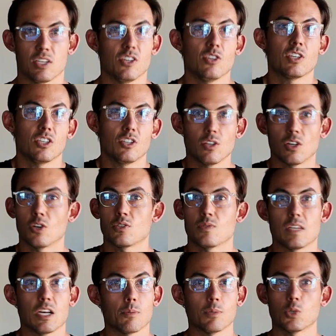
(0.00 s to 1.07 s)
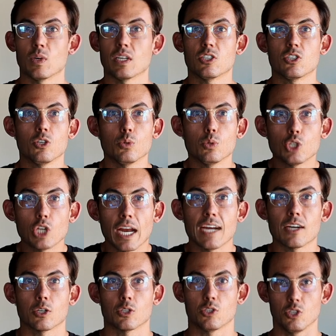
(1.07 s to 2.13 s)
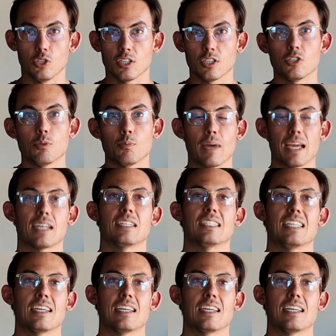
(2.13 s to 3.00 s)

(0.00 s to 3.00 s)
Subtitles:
And you can do those, you know, between two chairs. You can do banded